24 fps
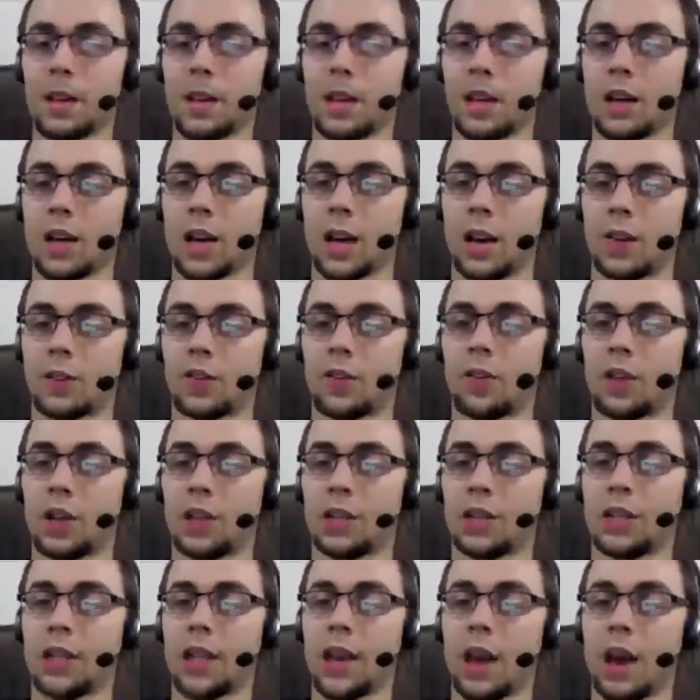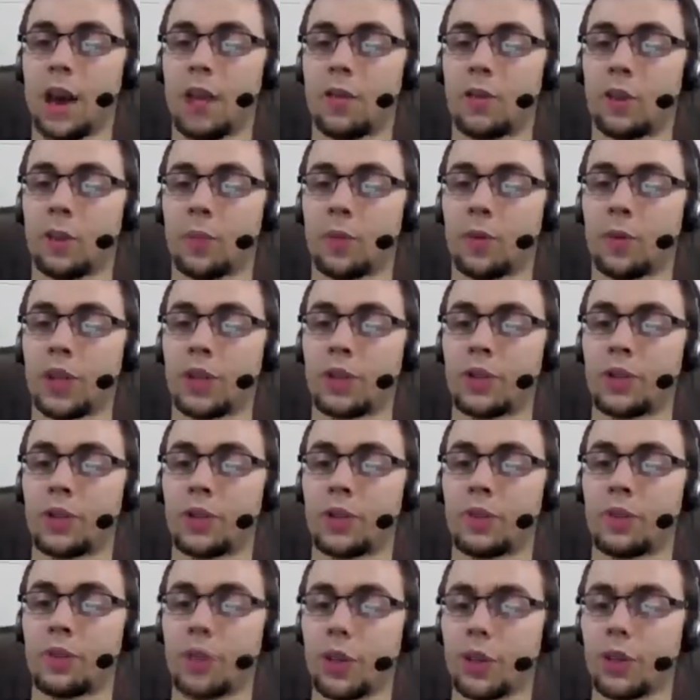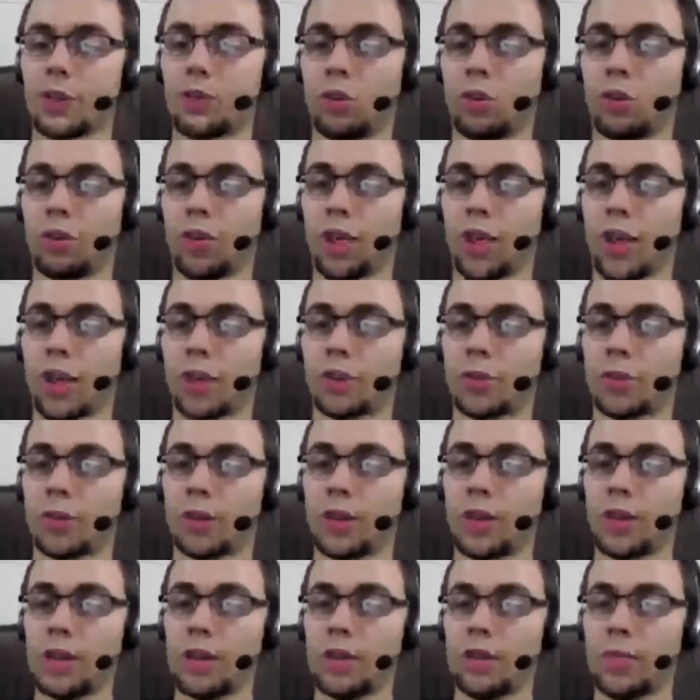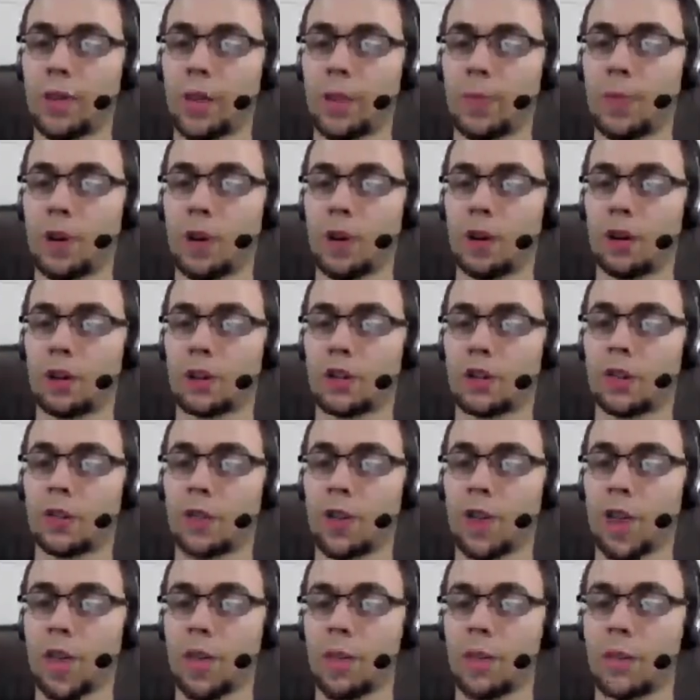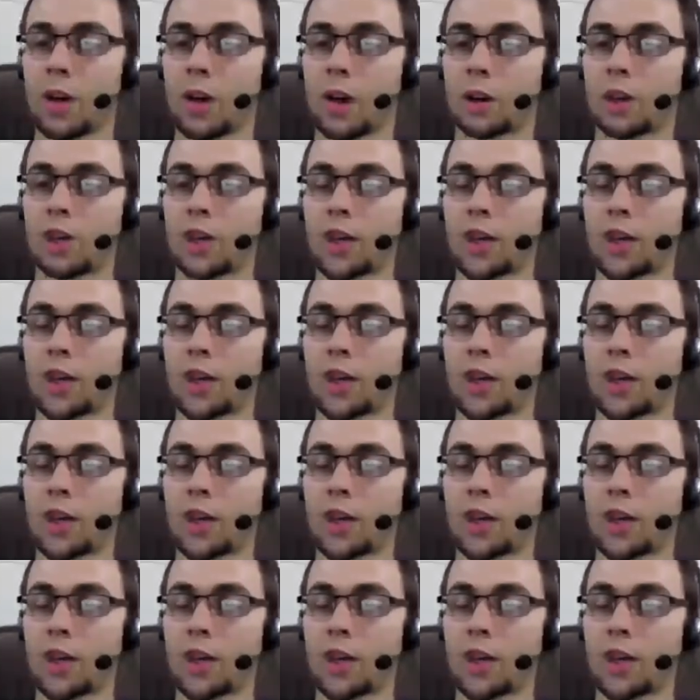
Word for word: I have to create the layout for a pre preschool classroom, and neither of my partners have helped me much.